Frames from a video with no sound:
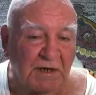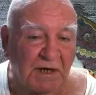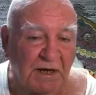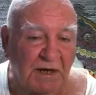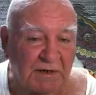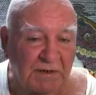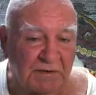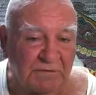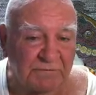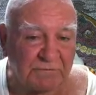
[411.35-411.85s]

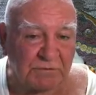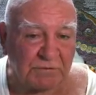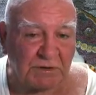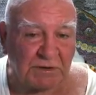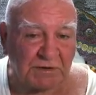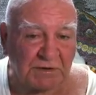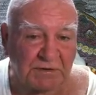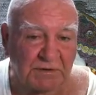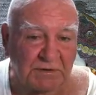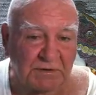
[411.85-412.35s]
And if they
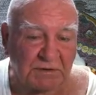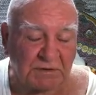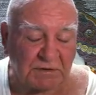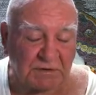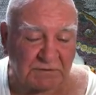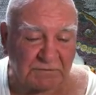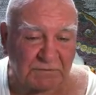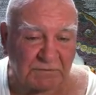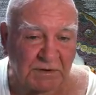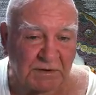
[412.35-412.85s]
get
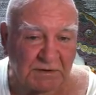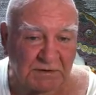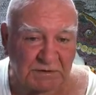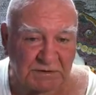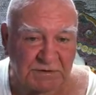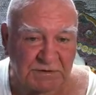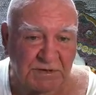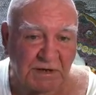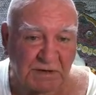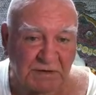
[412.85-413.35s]
the
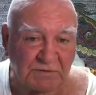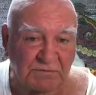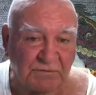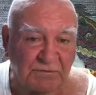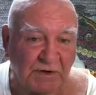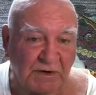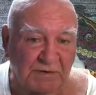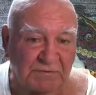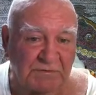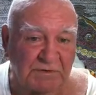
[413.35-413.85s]
check in
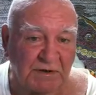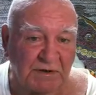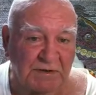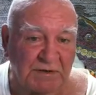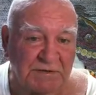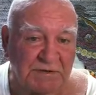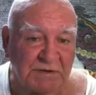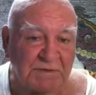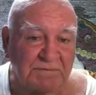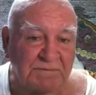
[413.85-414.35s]
5
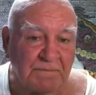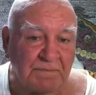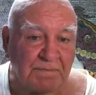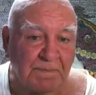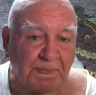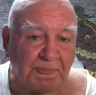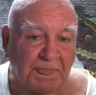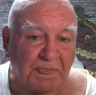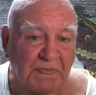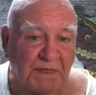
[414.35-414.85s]
days,